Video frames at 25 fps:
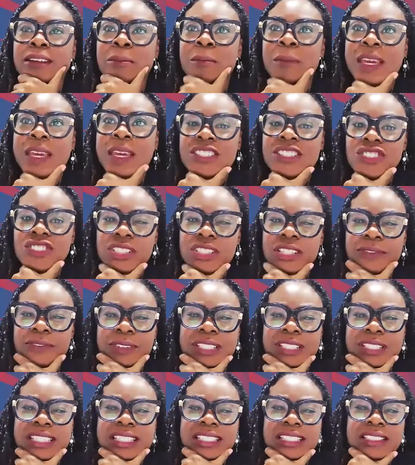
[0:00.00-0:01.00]
the major
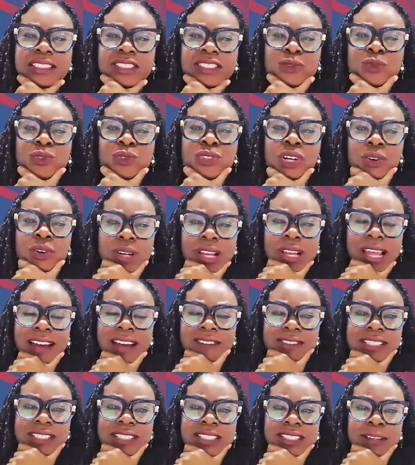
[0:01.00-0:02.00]
difference is you don't
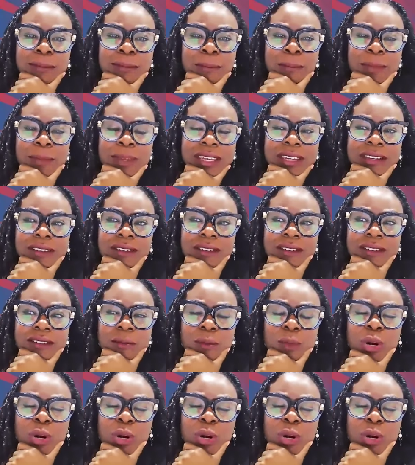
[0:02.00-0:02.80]
have to submit